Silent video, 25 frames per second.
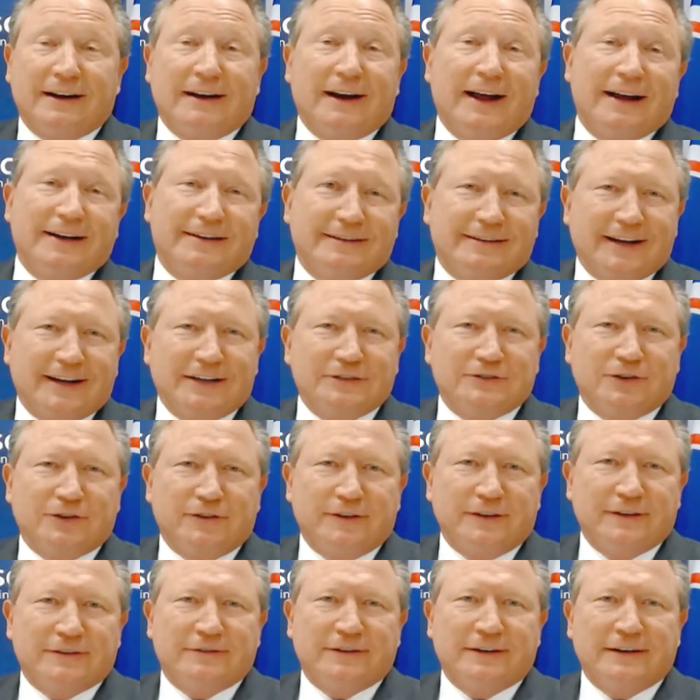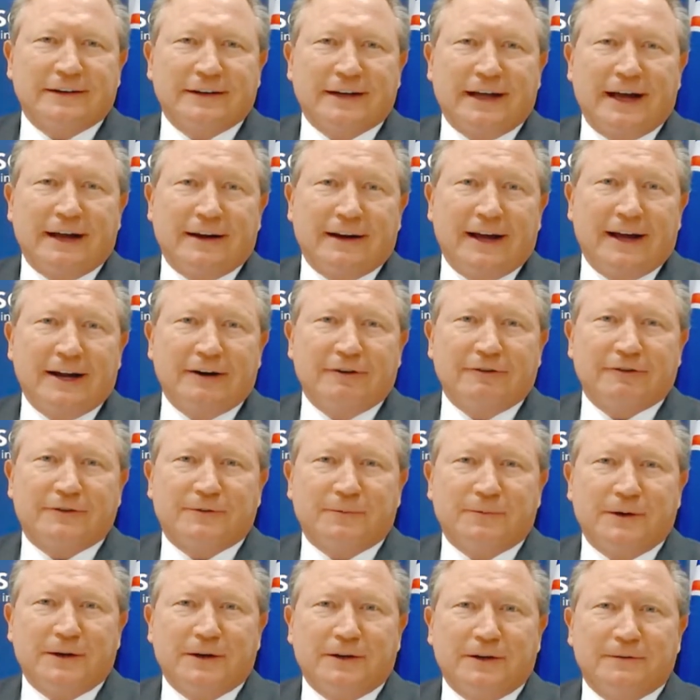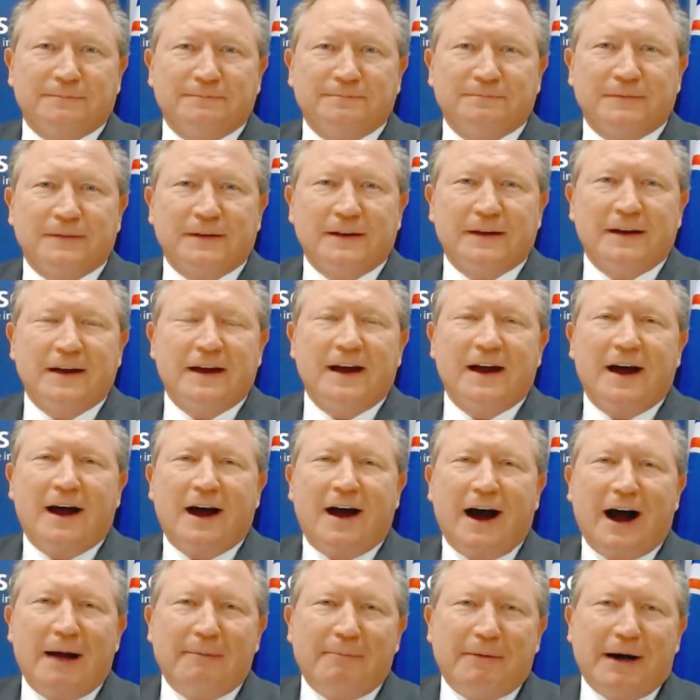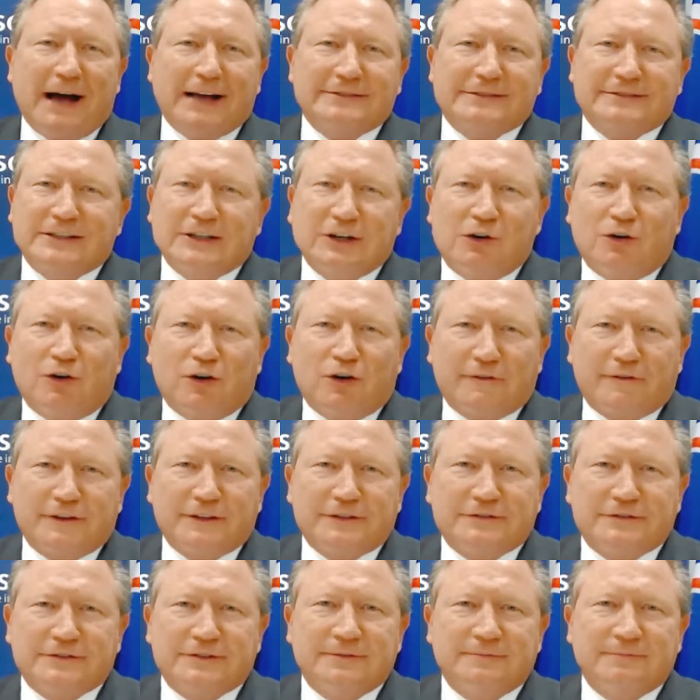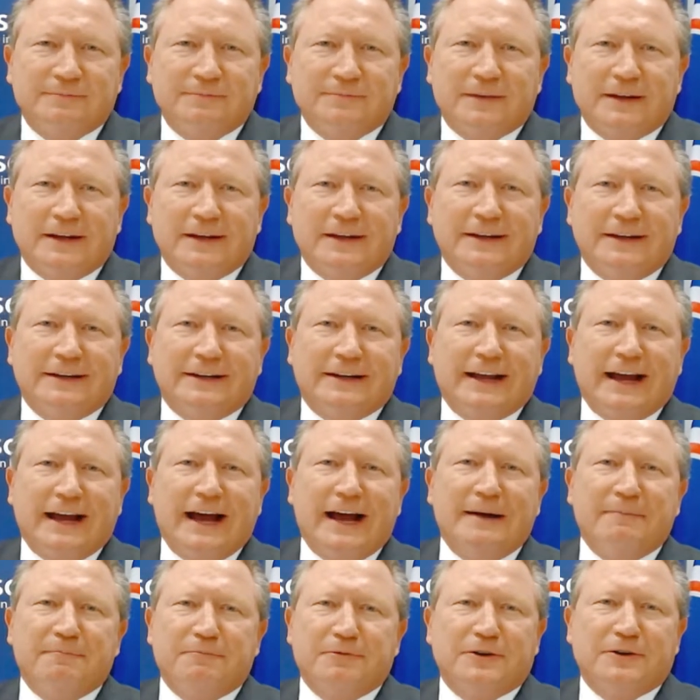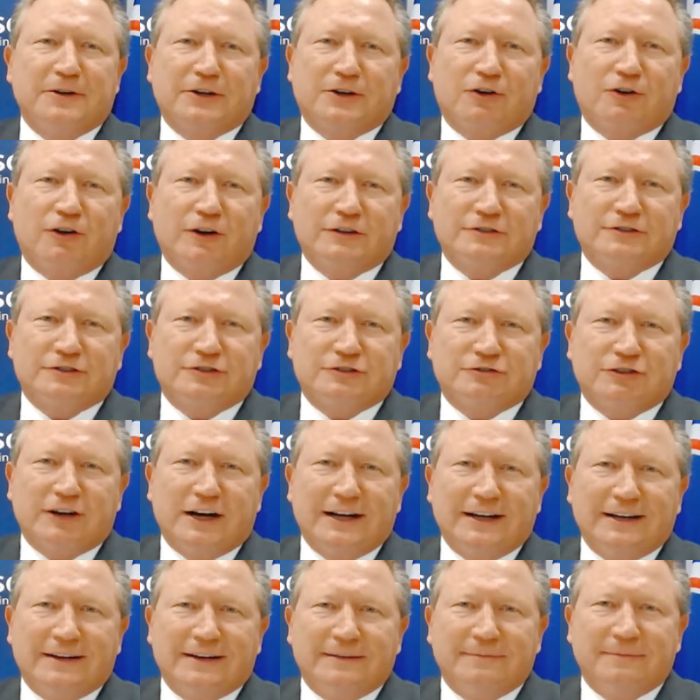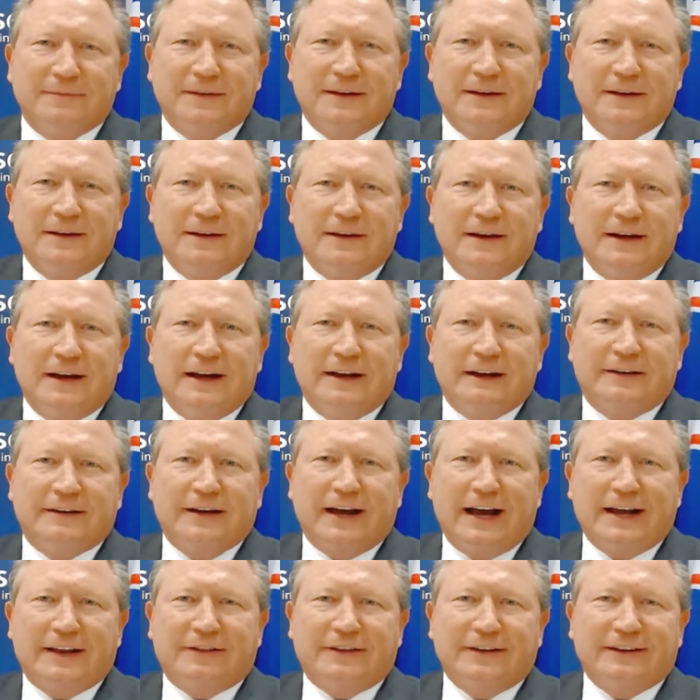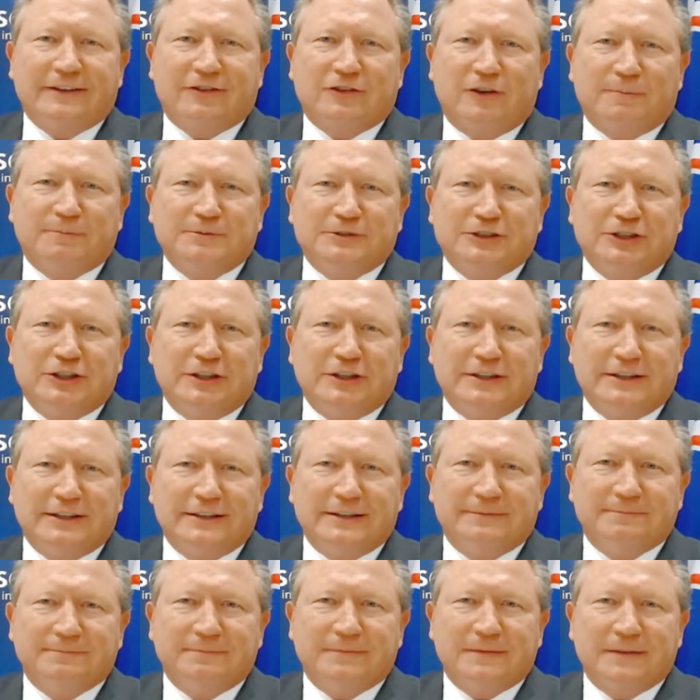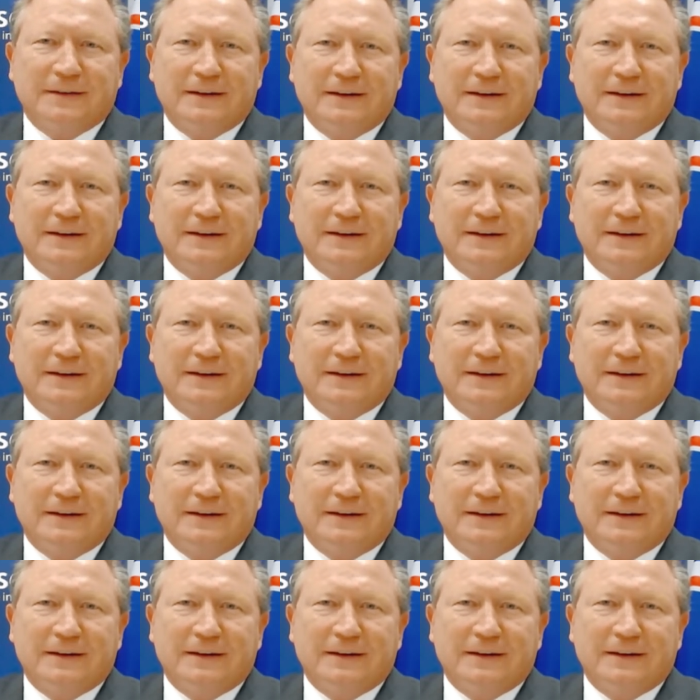And I'd like to touch on this later as well. I'm asking all of us in Canberra and across Australia, take this opportunity.